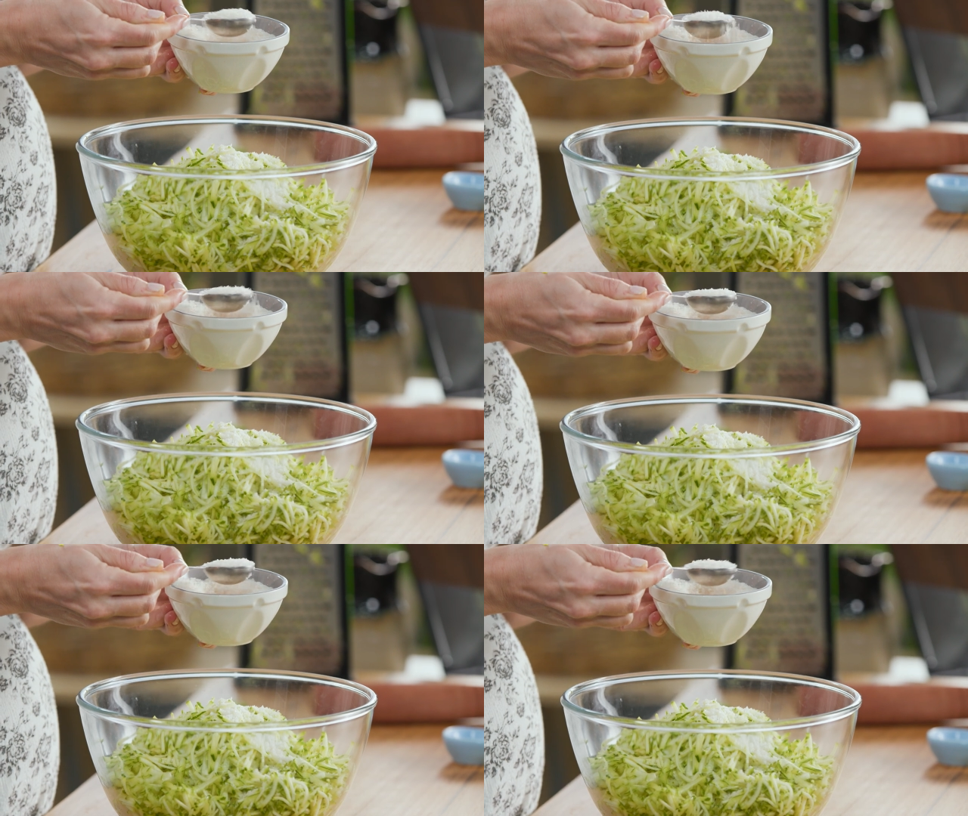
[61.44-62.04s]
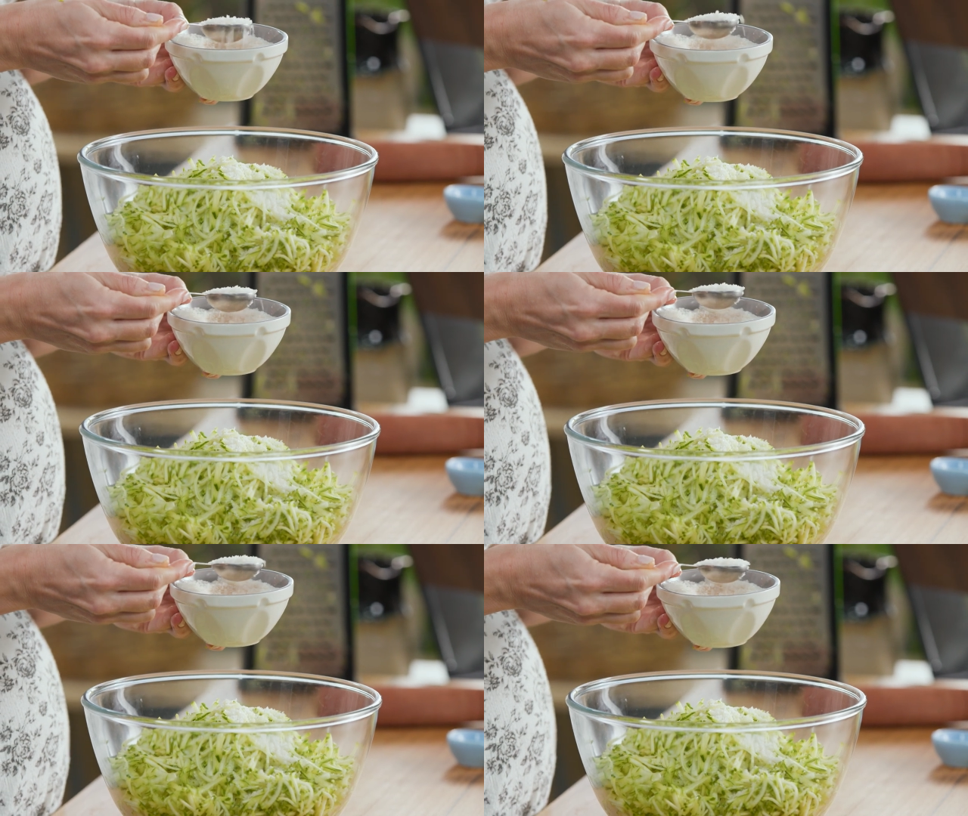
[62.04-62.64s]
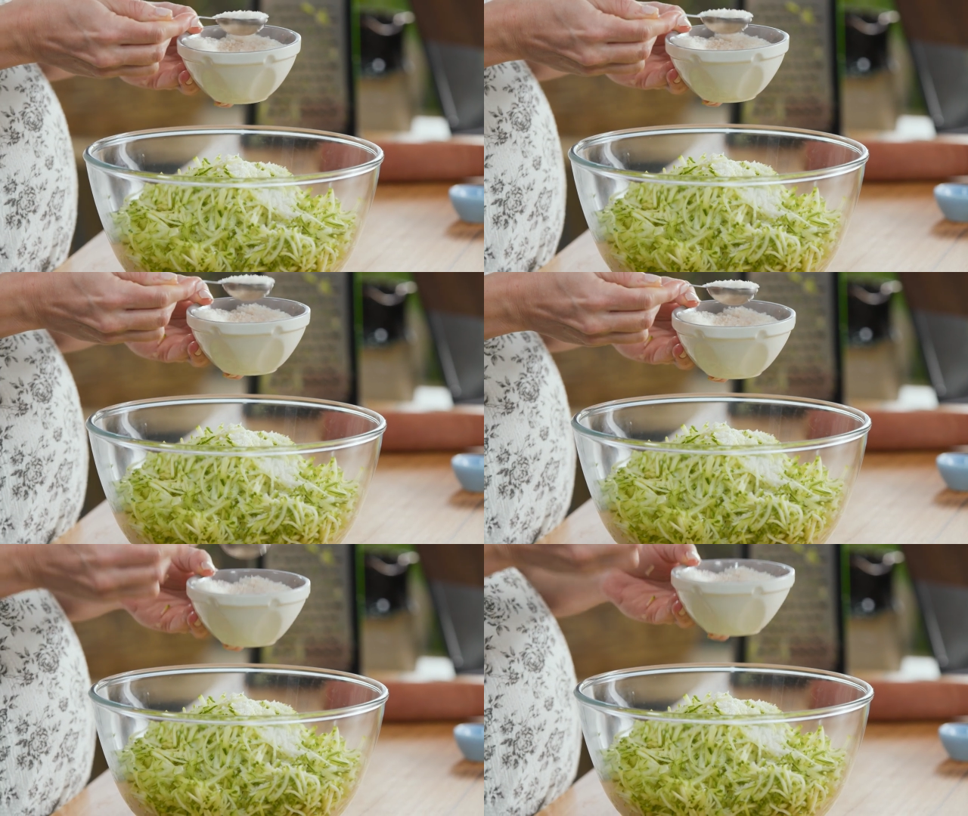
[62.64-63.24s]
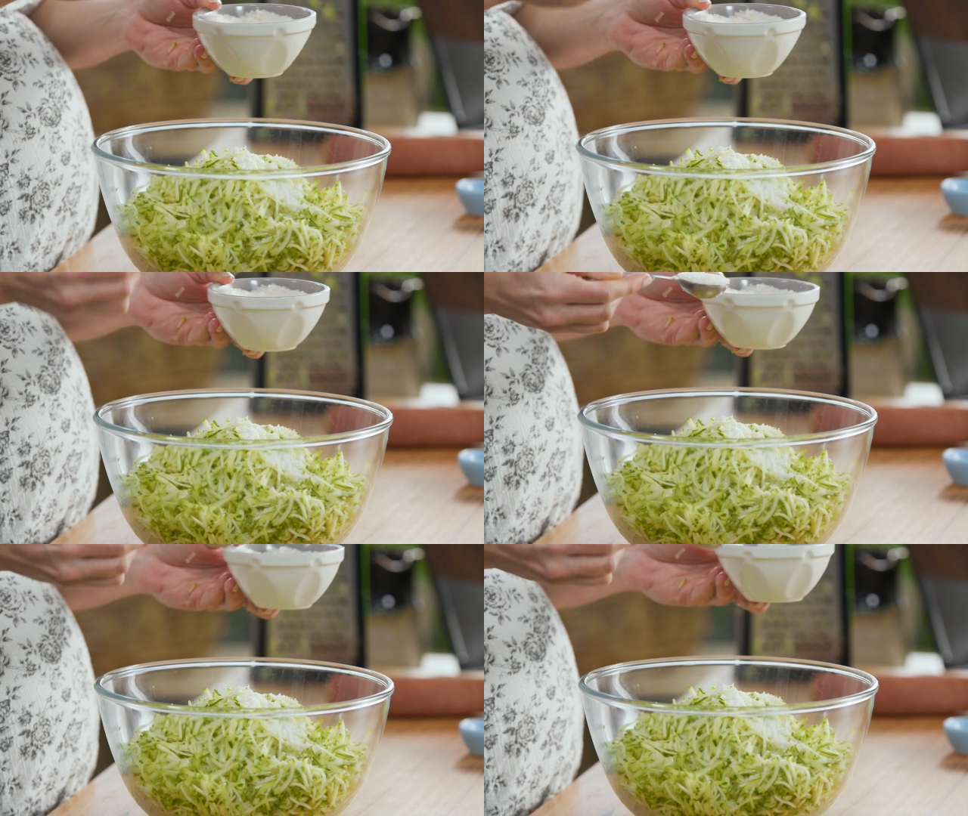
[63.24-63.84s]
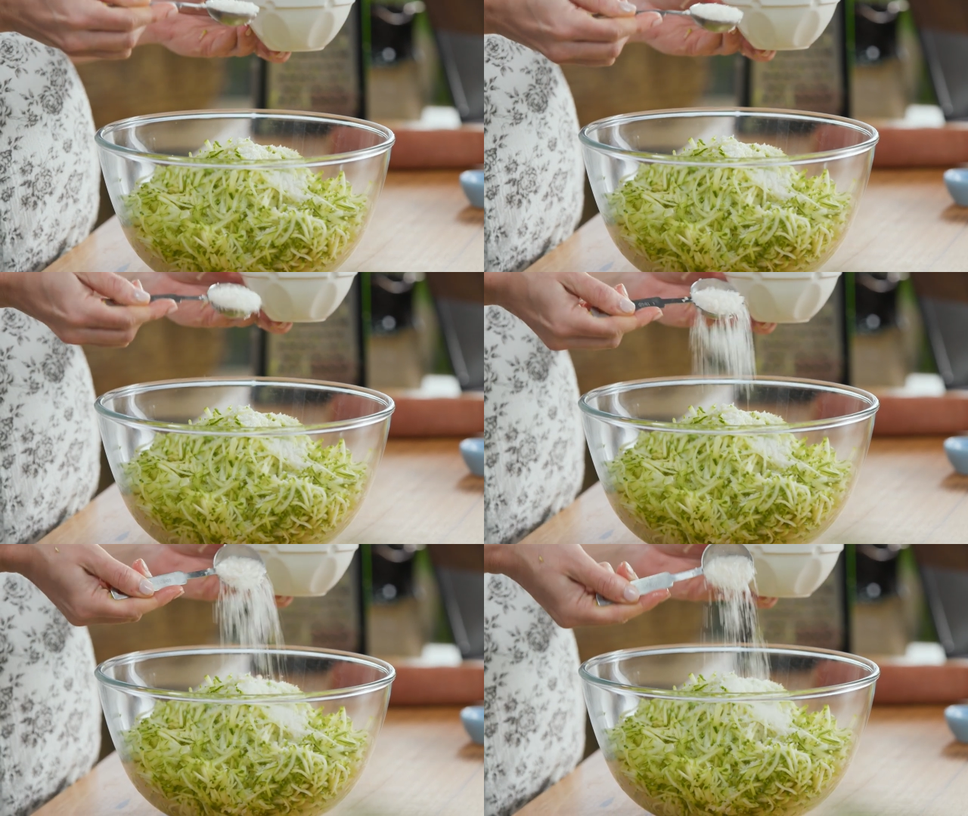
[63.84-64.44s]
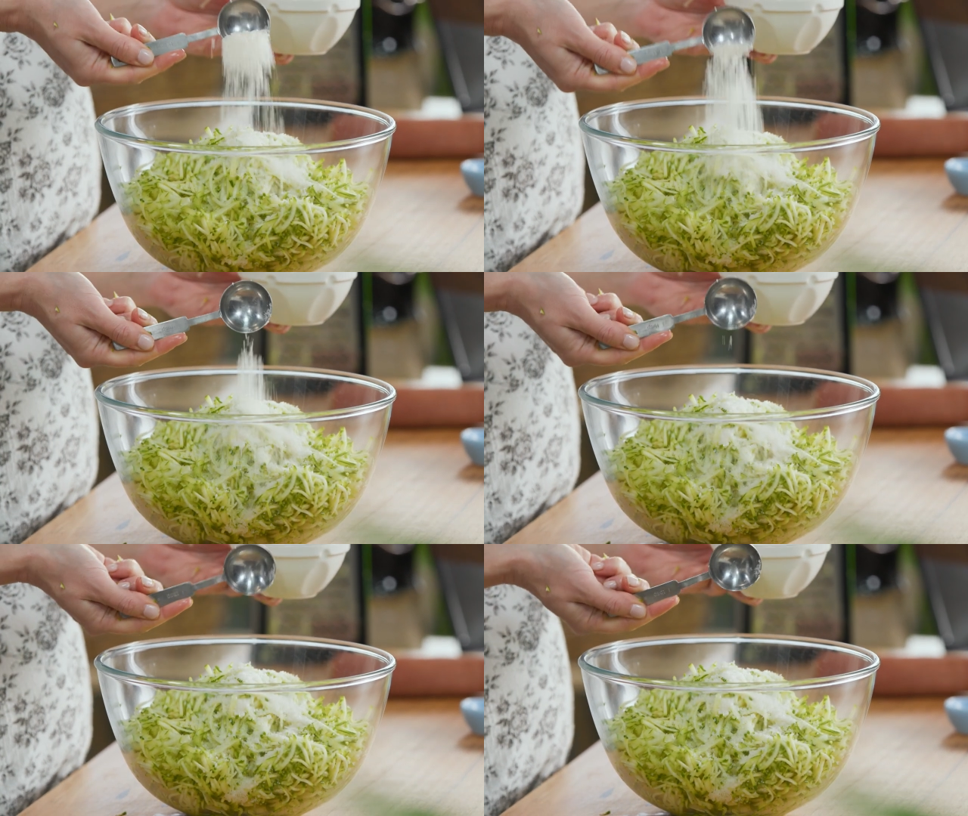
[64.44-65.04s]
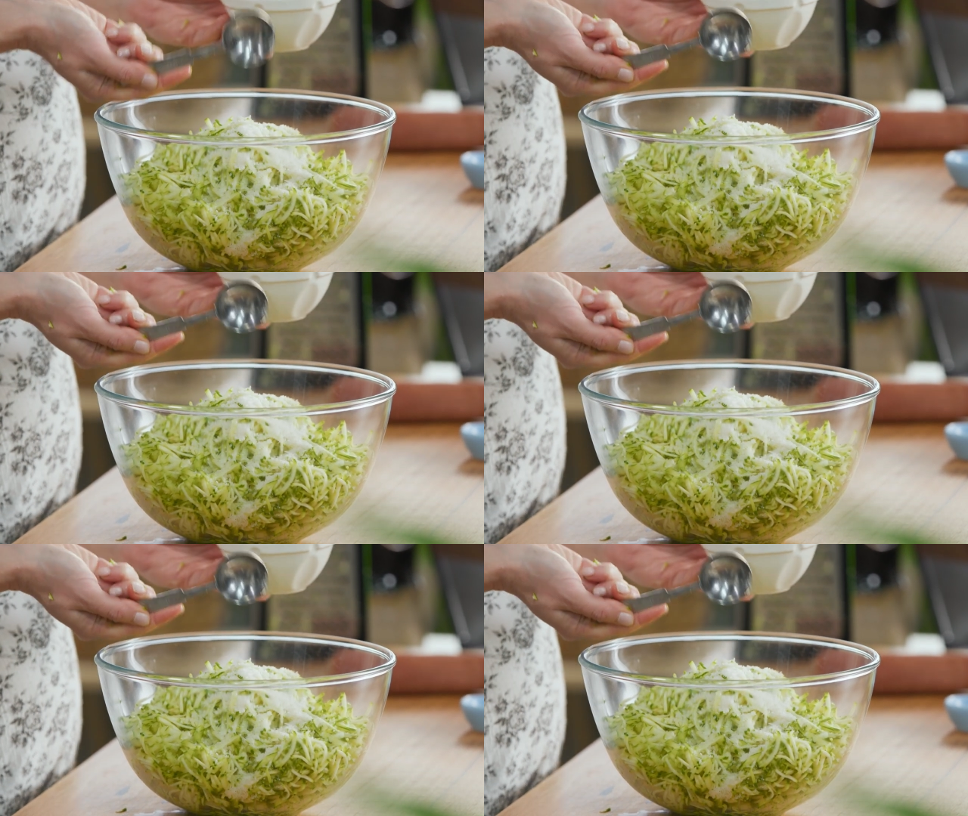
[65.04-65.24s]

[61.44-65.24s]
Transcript: Nobody's mouth can be seen.